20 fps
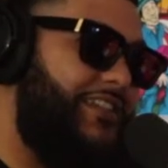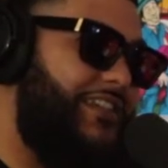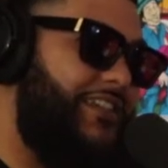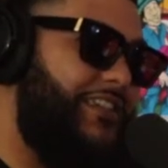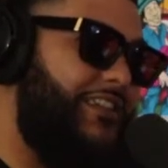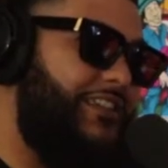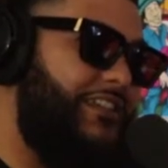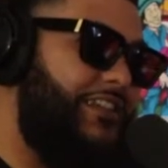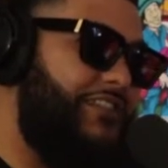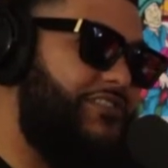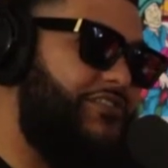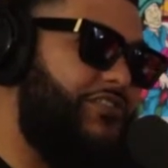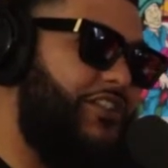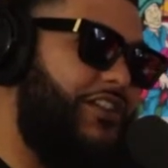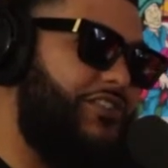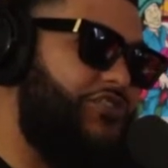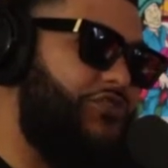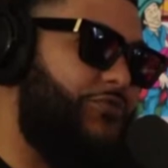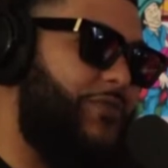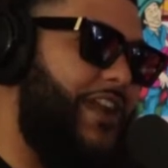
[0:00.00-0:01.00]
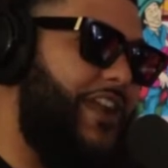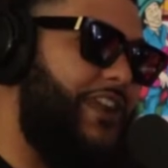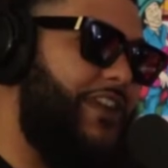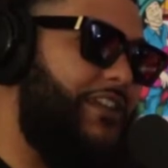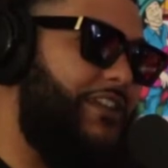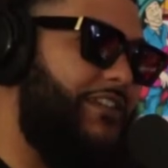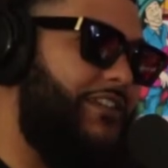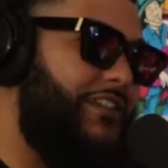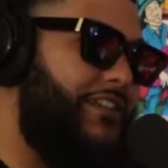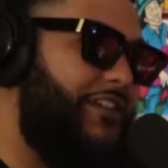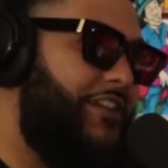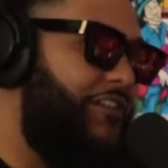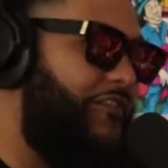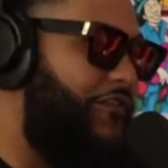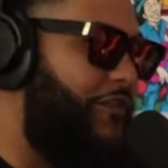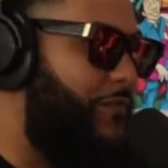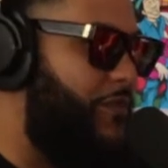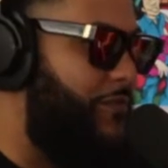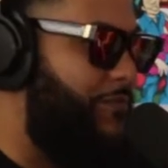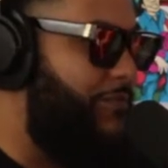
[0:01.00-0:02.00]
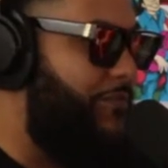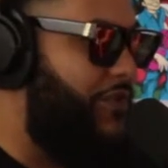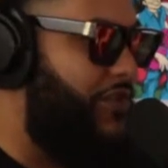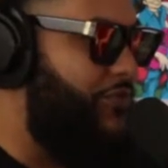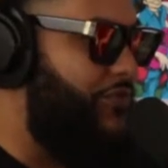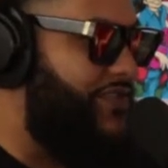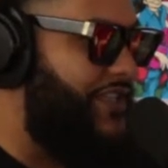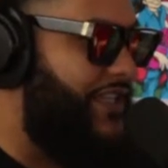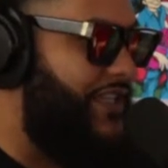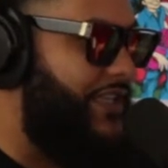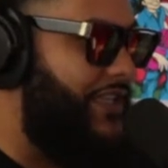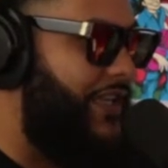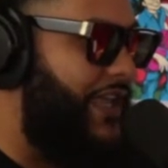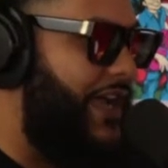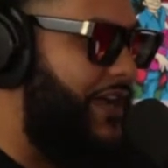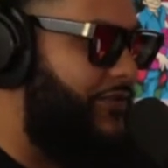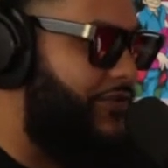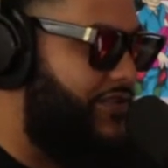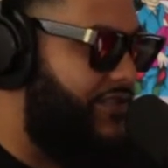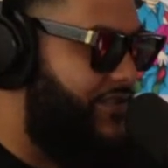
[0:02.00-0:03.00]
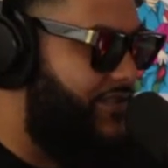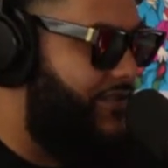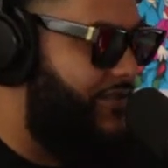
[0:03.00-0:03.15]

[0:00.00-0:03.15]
It, it starts raining from the music clouds.